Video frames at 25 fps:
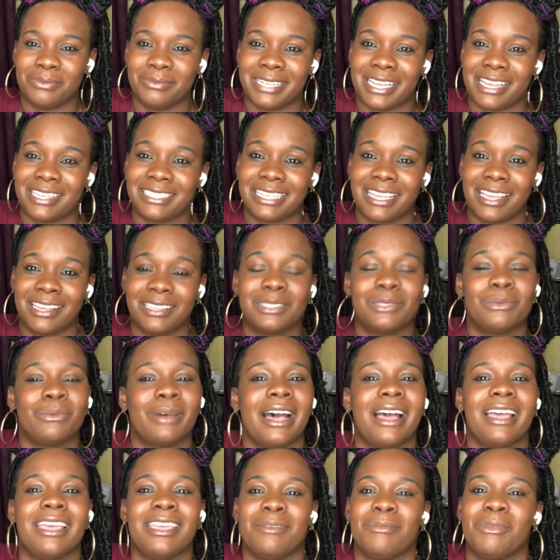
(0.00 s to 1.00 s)
That's
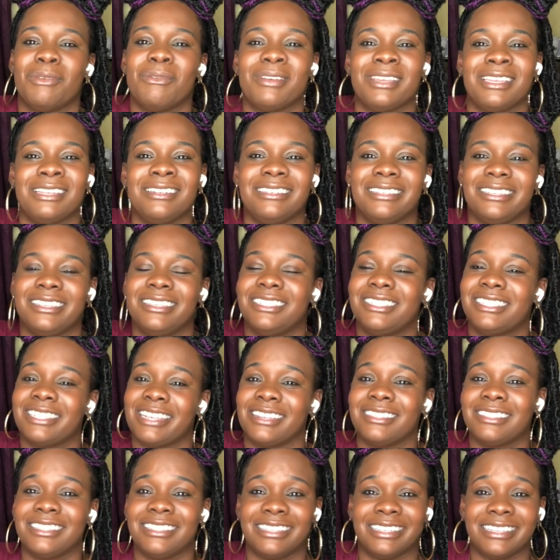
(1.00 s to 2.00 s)
SYMOND.
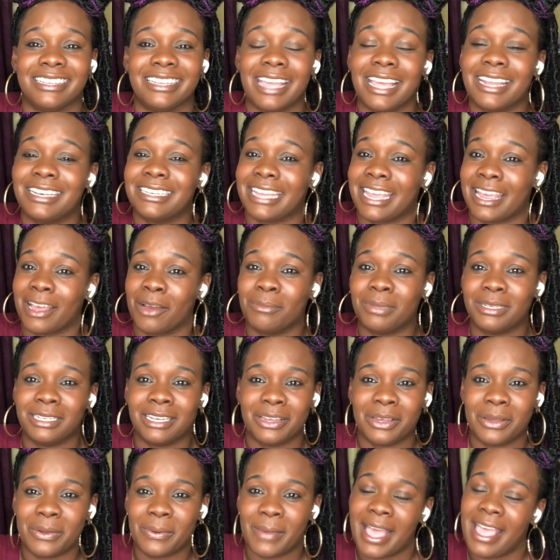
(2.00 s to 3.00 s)
Check the link down
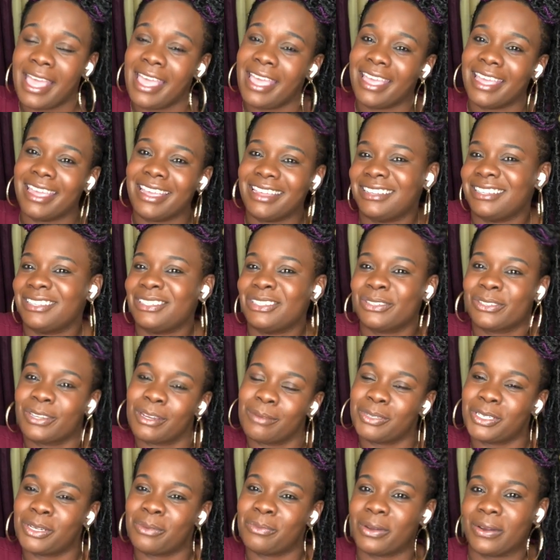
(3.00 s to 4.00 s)
below in the
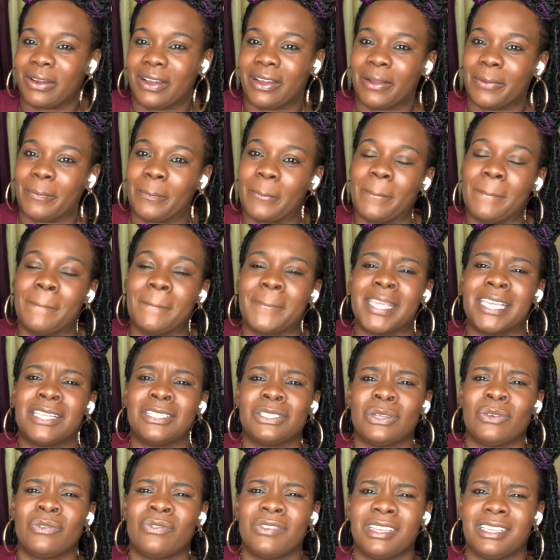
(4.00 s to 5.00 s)
description bar. And
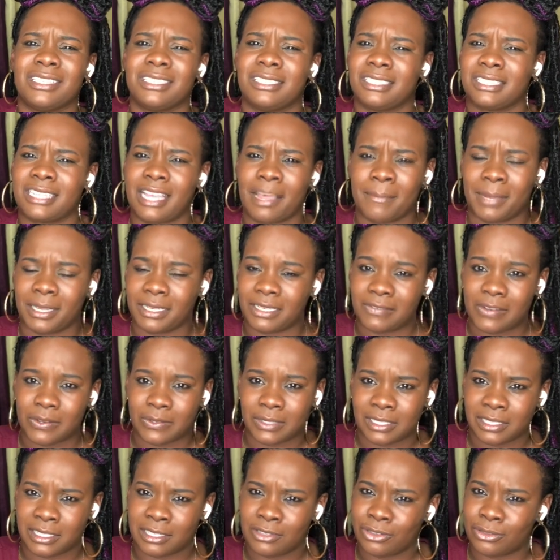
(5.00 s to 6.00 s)
don't forget to shop Bella Rose
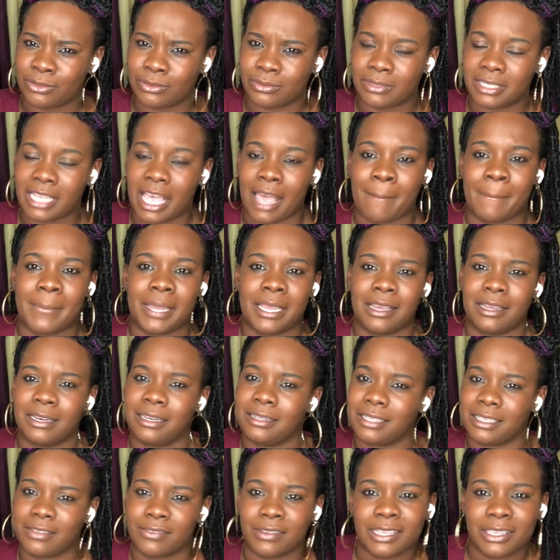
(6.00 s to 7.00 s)
Essentials. I'm gonna
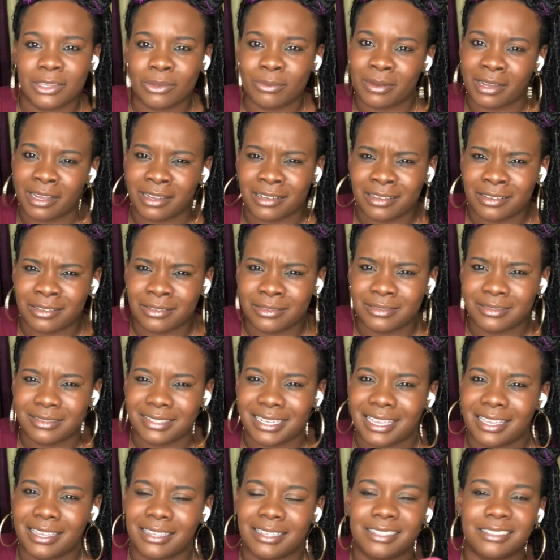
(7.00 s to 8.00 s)
leave a coupon code.
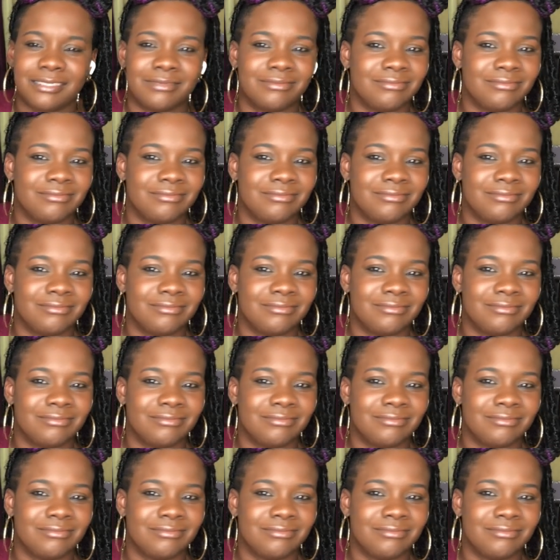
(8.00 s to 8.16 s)
Like,